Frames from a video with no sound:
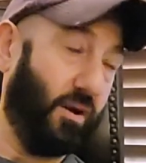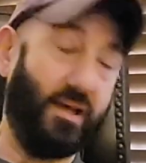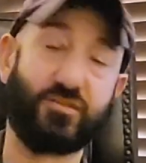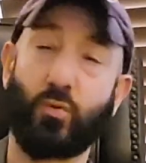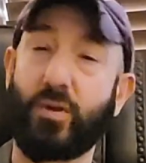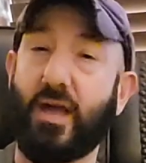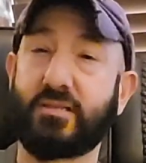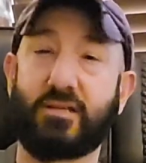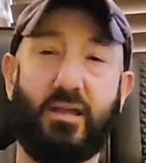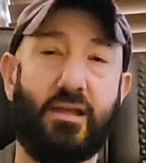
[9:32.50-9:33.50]
that's what we
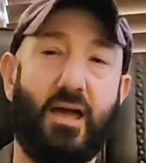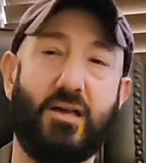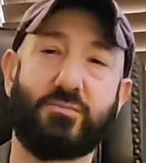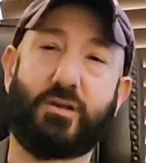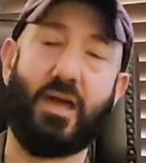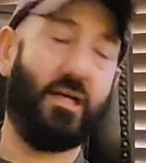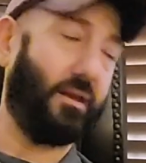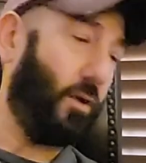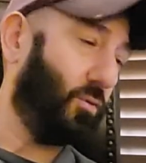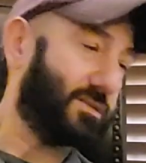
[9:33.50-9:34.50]
got today, guys.
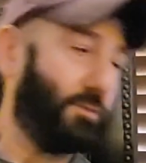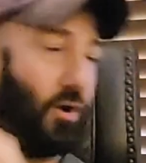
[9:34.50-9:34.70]
MaCallan, I don't want to